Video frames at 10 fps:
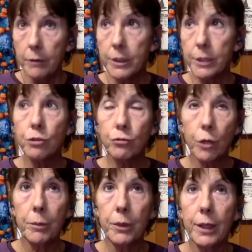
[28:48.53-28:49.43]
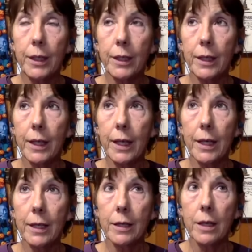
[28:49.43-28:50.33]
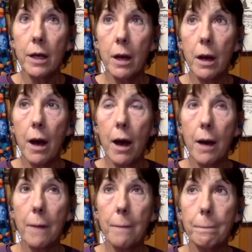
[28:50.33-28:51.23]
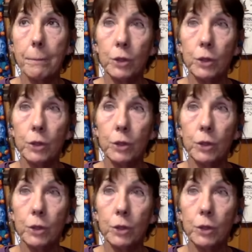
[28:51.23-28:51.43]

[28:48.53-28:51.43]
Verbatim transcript: distributing in um,